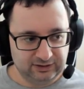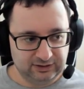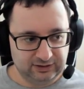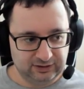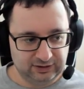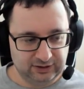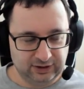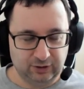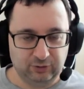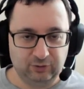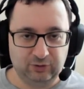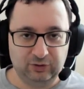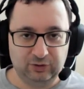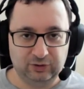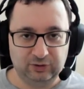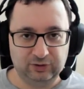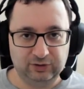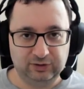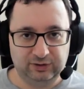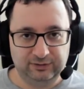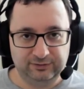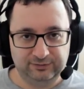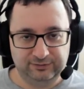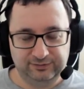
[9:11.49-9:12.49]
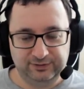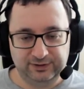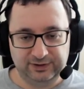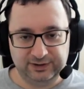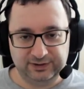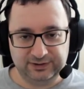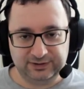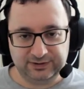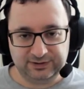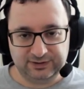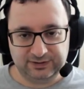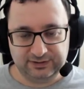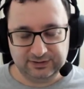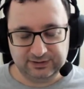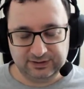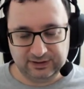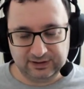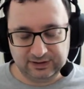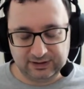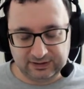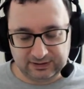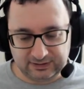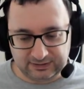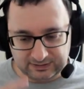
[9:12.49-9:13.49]
local first,
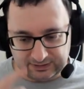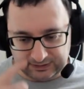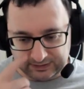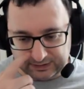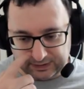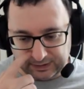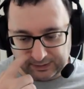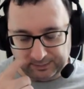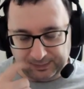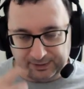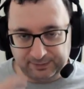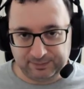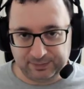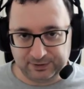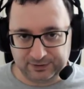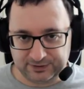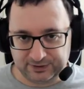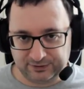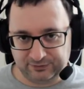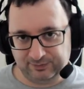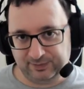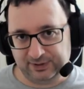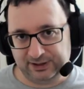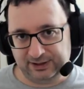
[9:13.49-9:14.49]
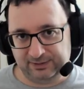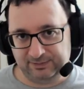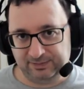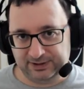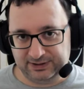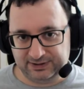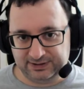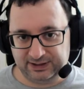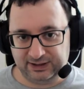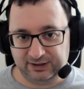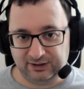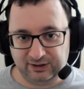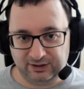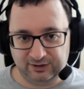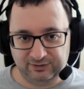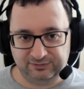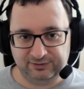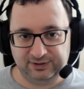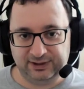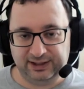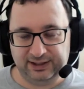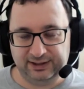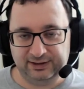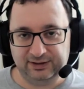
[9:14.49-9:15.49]
and don't be put off by me saying
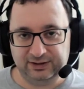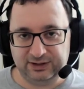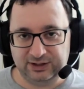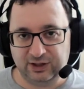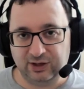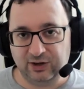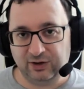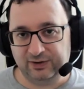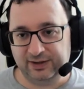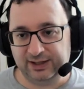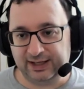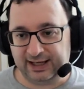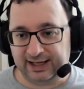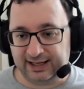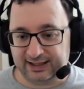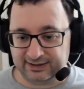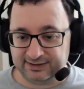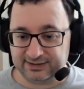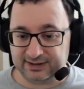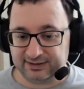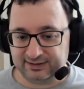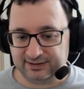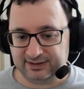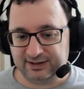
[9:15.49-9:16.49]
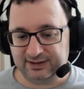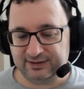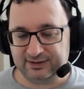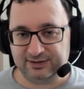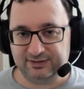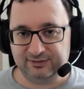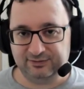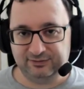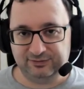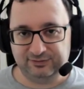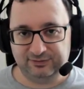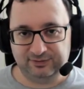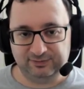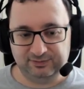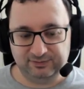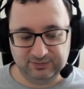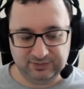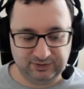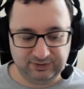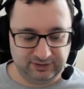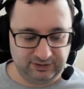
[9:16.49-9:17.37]
offline that you can't access this from